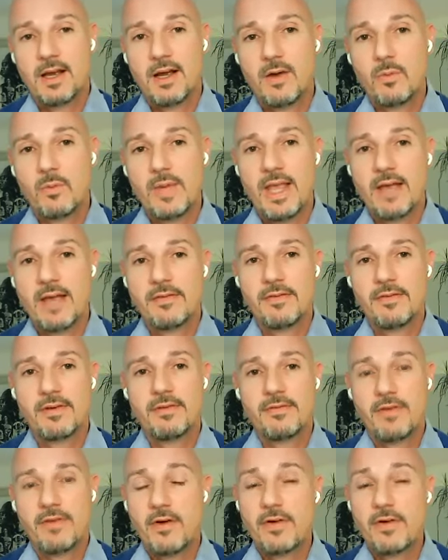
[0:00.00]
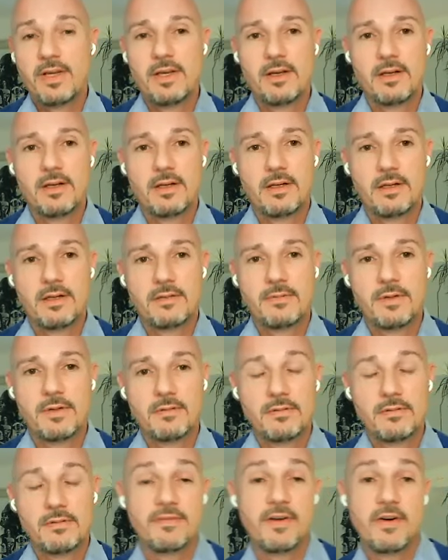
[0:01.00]
We have a
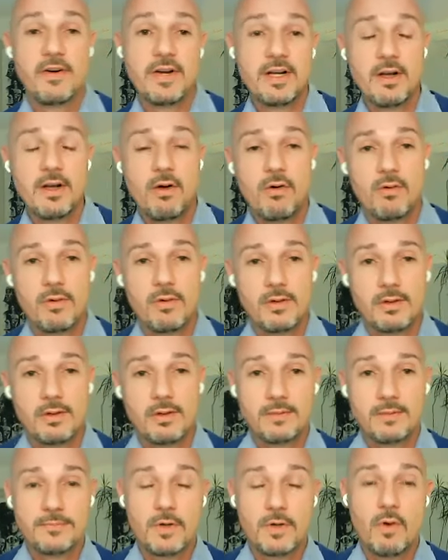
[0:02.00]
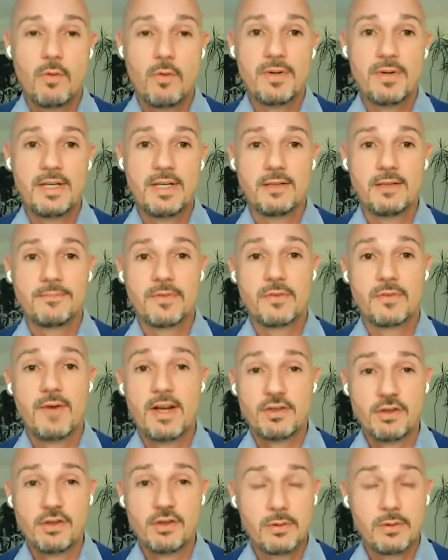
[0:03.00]
very low opening
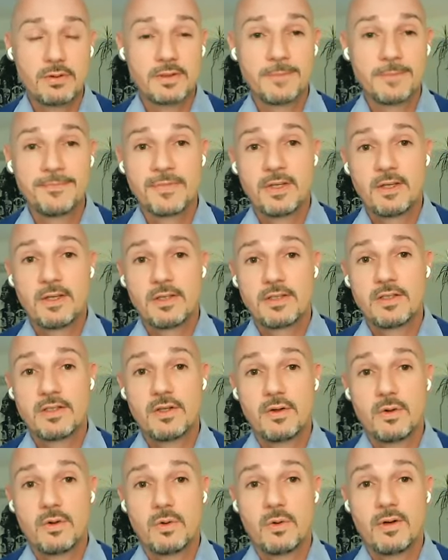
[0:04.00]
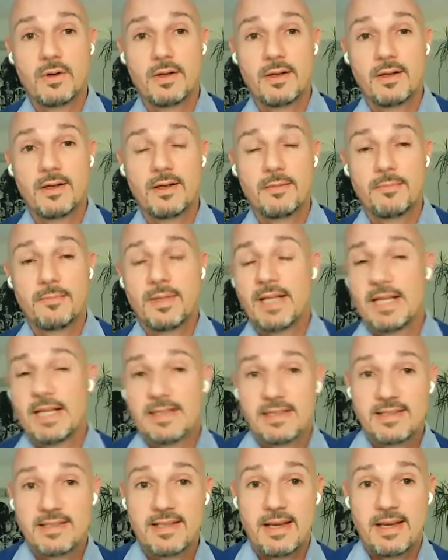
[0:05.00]
threshold. So, but
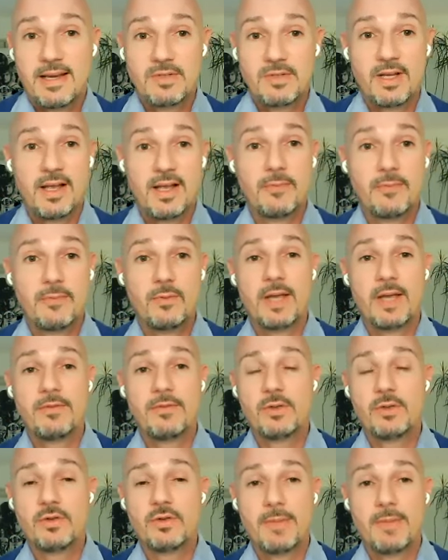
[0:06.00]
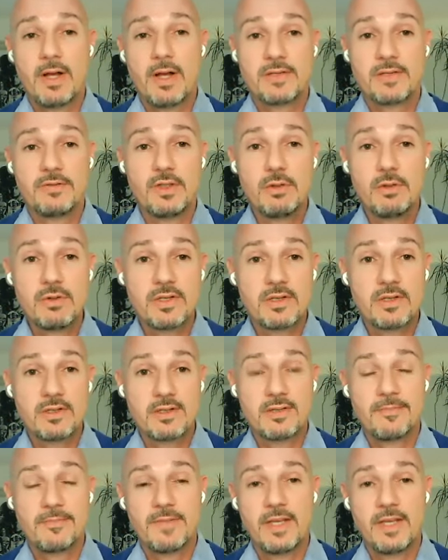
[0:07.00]
at the same time, we have huge amounts of
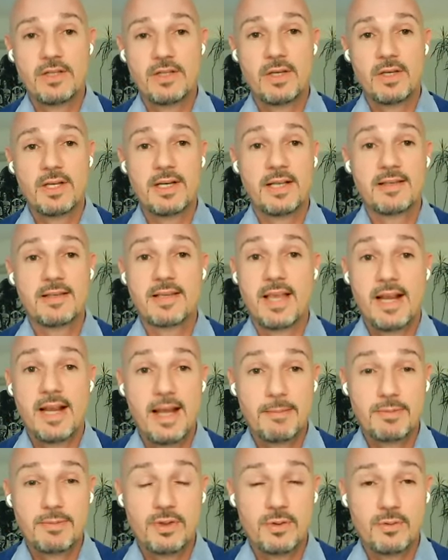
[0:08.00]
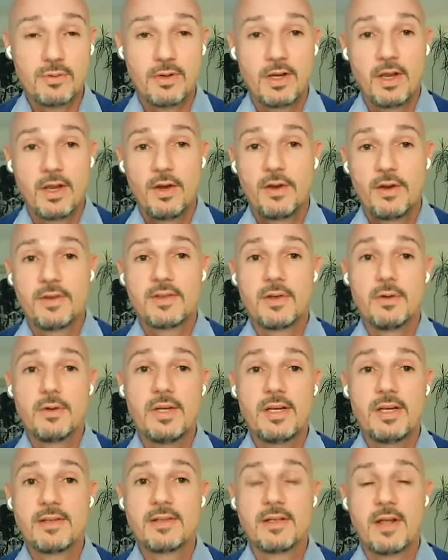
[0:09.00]
users that you can scale up to. So
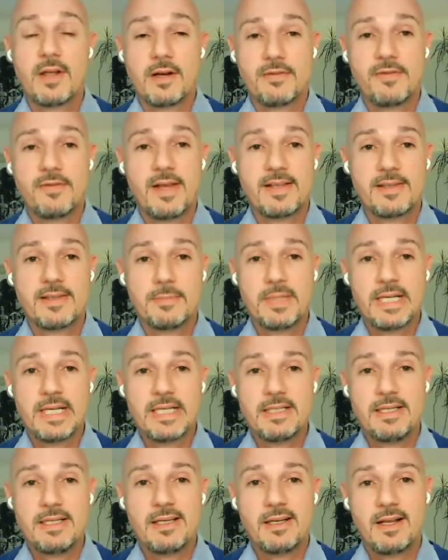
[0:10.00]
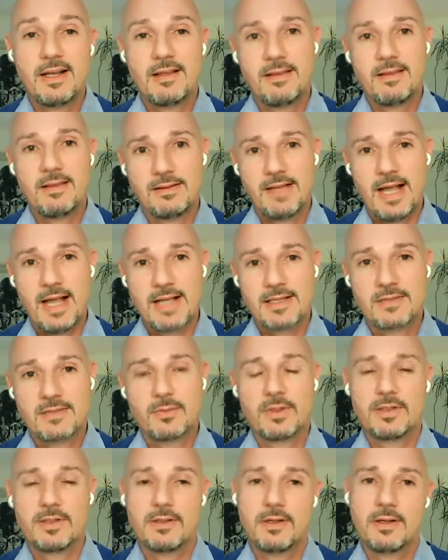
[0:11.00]
here's a lot of flexibility. And I think that's
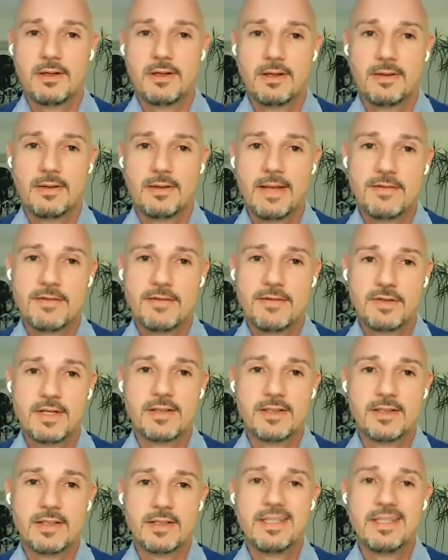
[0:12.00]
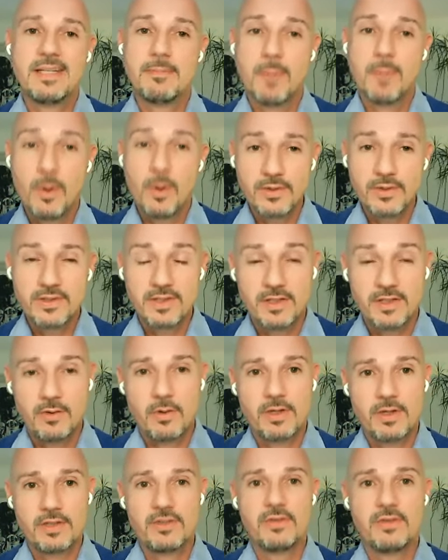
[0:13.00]
what advertisers need most in
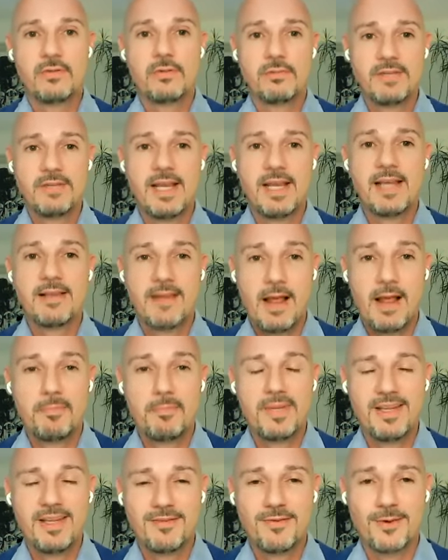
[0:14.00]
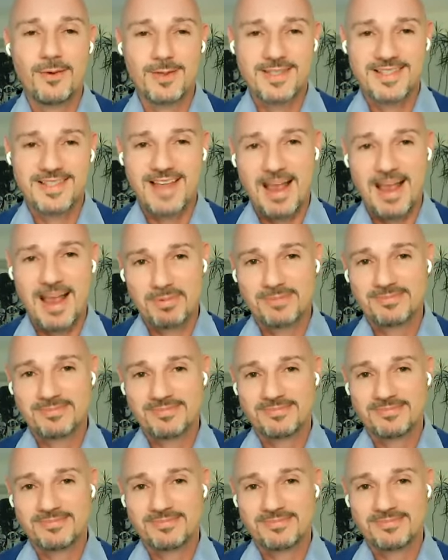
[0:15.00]
order to take that big first step.